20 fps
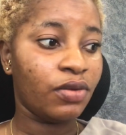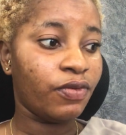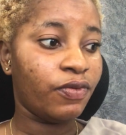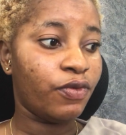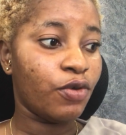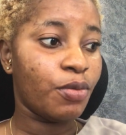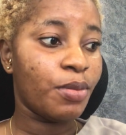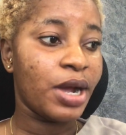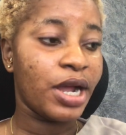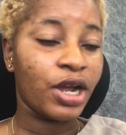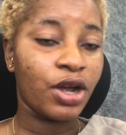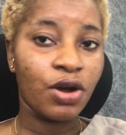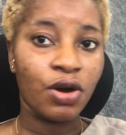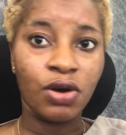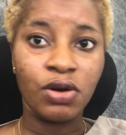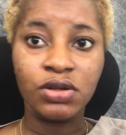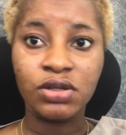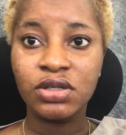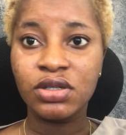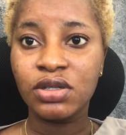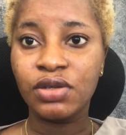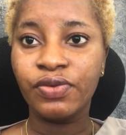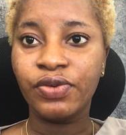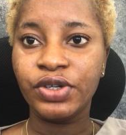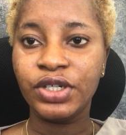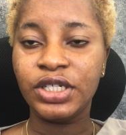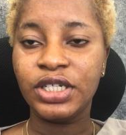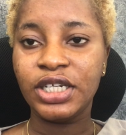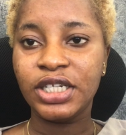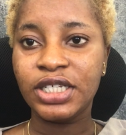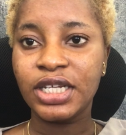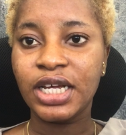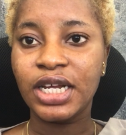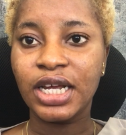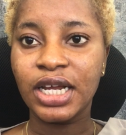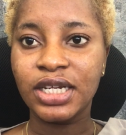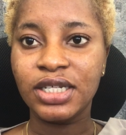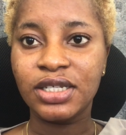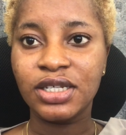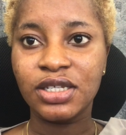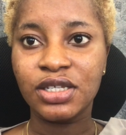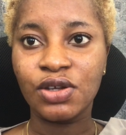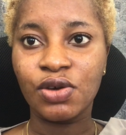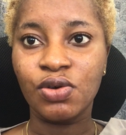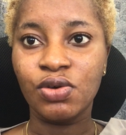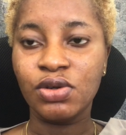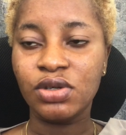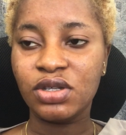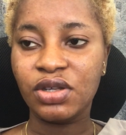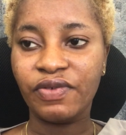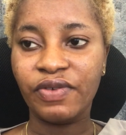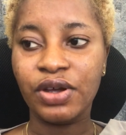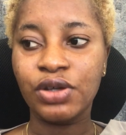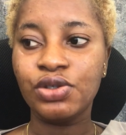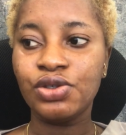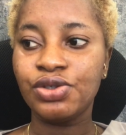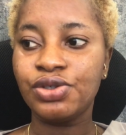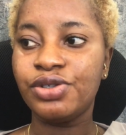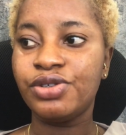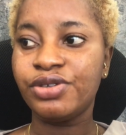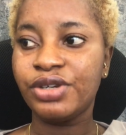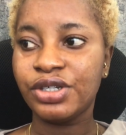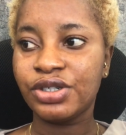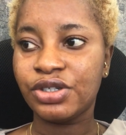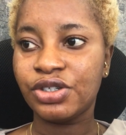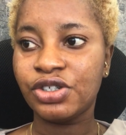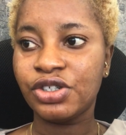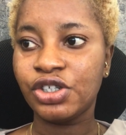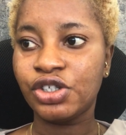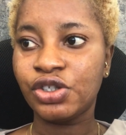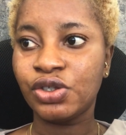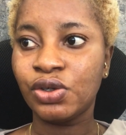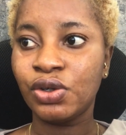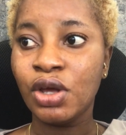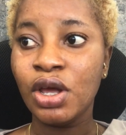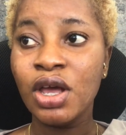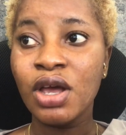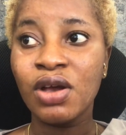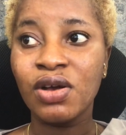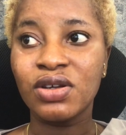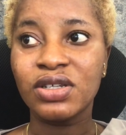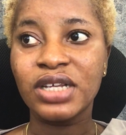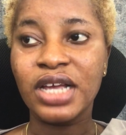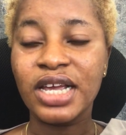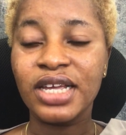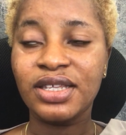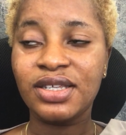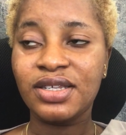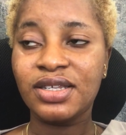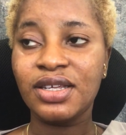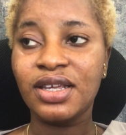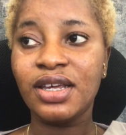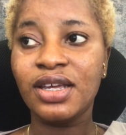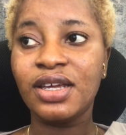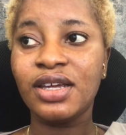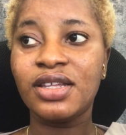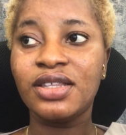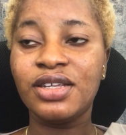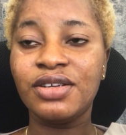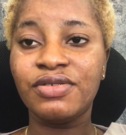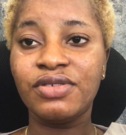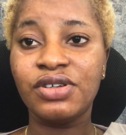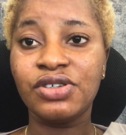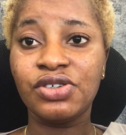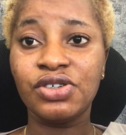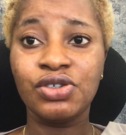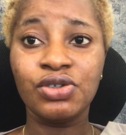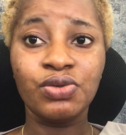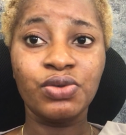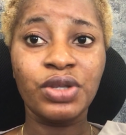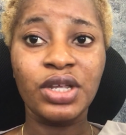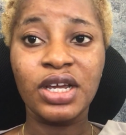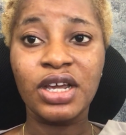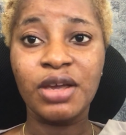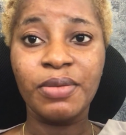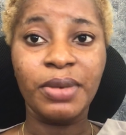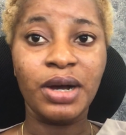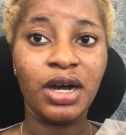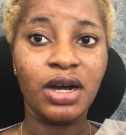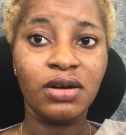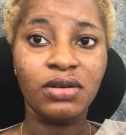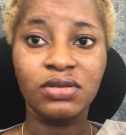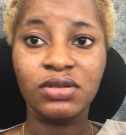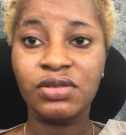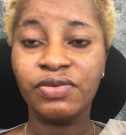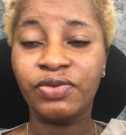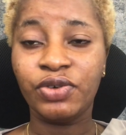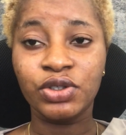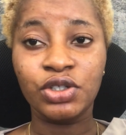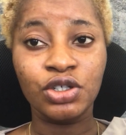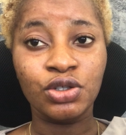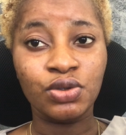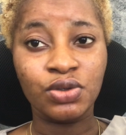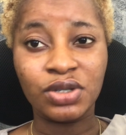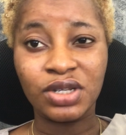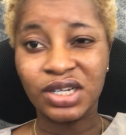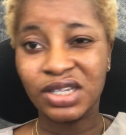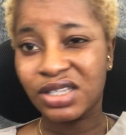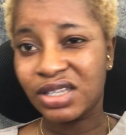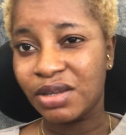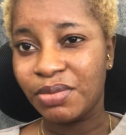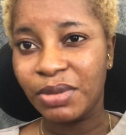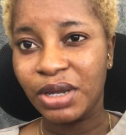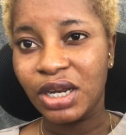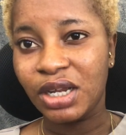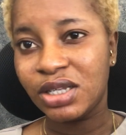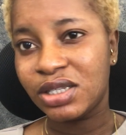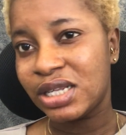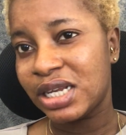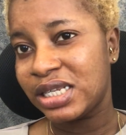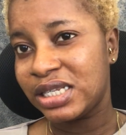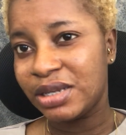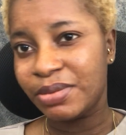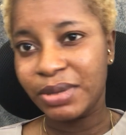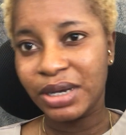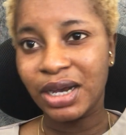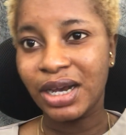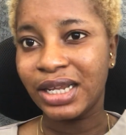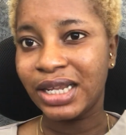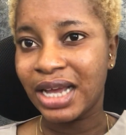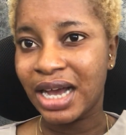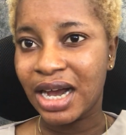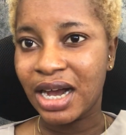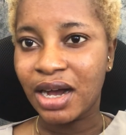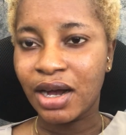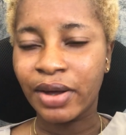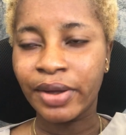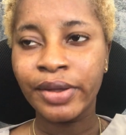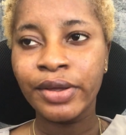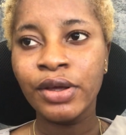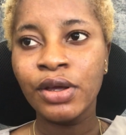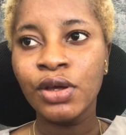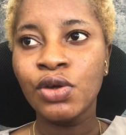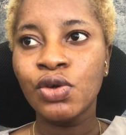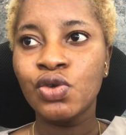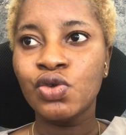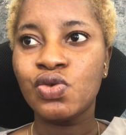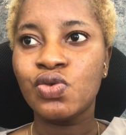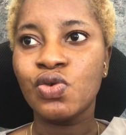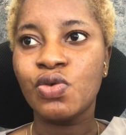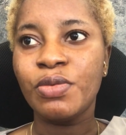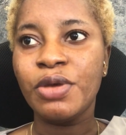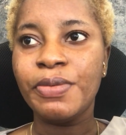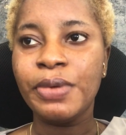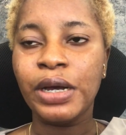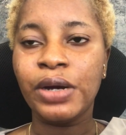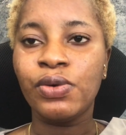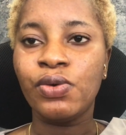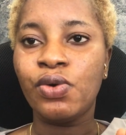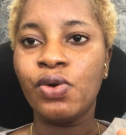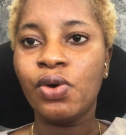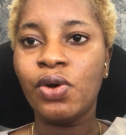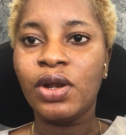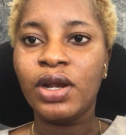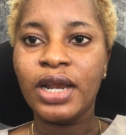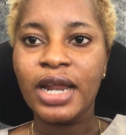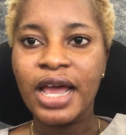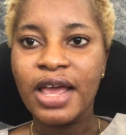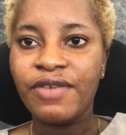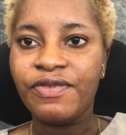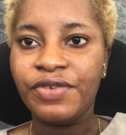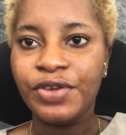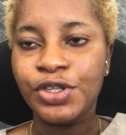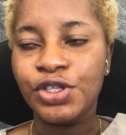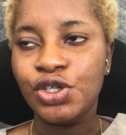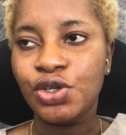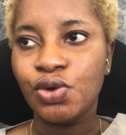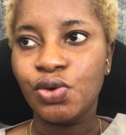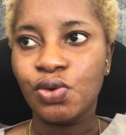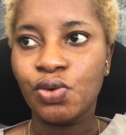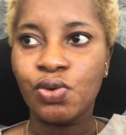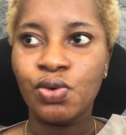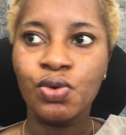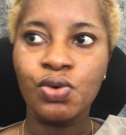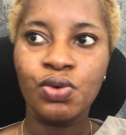for my course, for the data analysis course. If I want to do the registration, because I think the registration will take about 40 to 60 minutes, that's about an hour. So maybe I'll go on live video